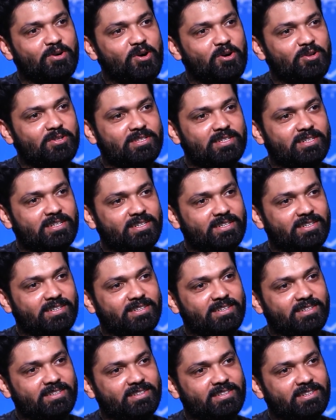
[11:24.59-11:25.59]
on,
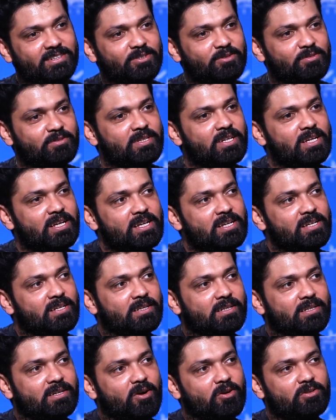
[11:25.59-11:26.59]

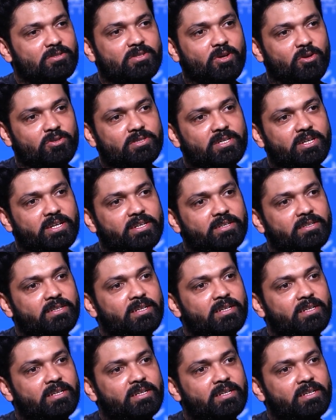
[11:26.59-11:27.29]
on screen.